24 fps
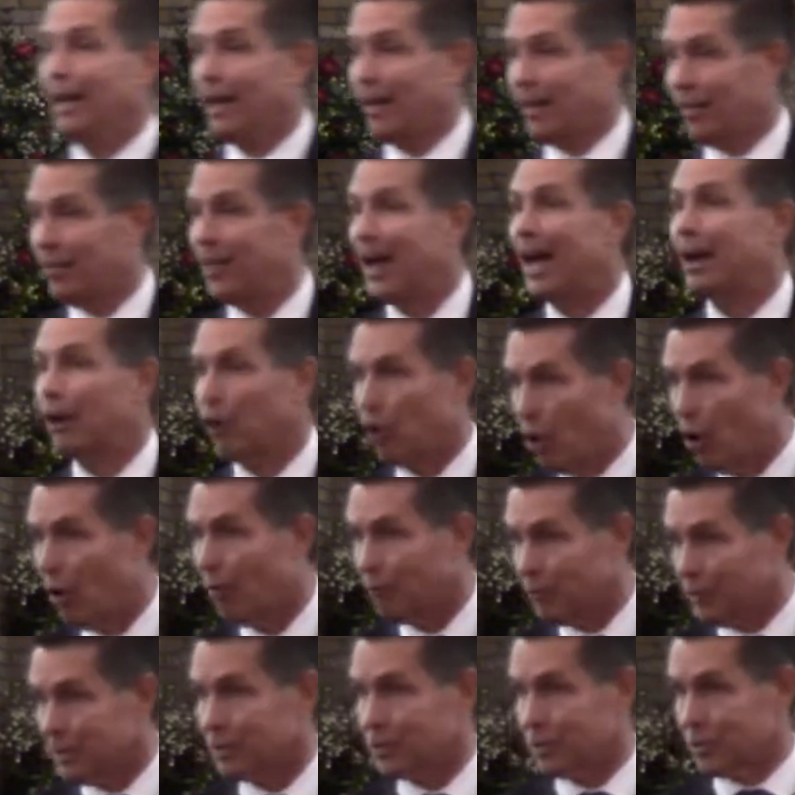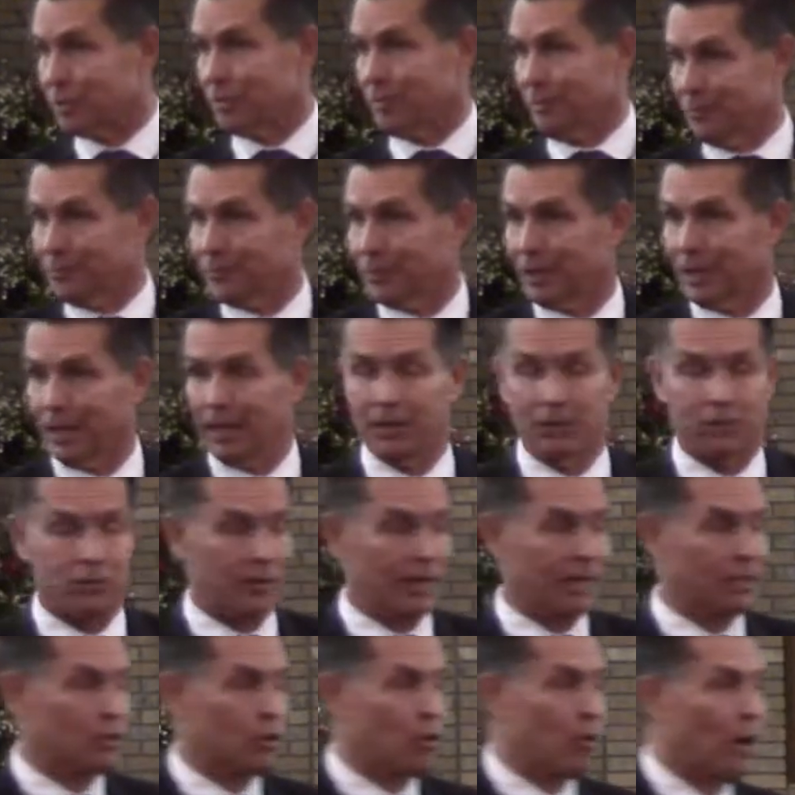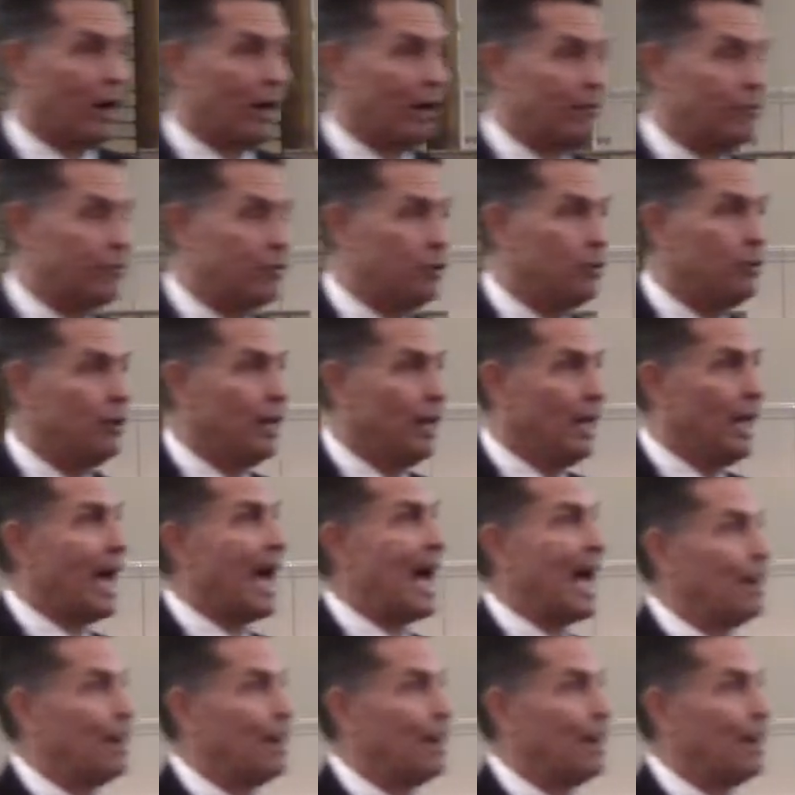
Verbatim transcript: that office. Okay? So that's quite a few high